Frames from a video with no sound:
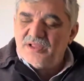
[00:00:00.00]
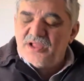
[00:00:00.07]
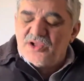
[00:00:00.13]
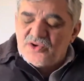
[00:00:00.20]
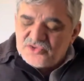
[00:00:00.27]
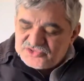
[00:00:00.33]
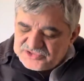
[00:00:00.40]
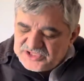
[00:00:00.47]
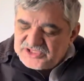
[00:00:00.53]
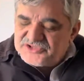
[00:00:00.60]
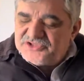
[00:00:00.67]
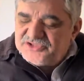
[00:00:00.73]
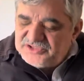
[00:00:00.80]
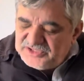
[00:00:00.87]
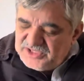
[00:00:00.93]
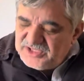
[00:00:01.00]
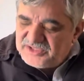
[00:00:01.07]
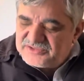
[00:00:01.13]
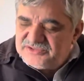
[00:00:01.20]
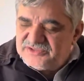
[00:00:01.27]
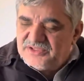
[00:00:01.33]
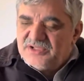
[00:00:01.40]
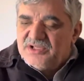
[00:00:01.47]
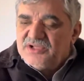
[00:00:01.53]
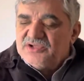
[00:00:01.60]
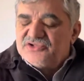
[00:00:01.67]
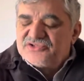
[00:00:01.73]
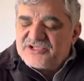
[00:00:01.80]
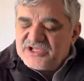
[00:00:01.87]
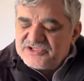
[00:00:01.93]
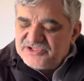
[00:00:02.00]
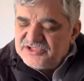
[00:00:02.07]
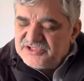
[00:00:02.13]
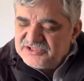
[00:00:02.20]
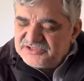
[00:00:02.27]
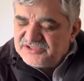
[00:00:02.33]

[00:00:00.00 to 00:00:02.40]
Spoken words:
scratches his legs, scratching his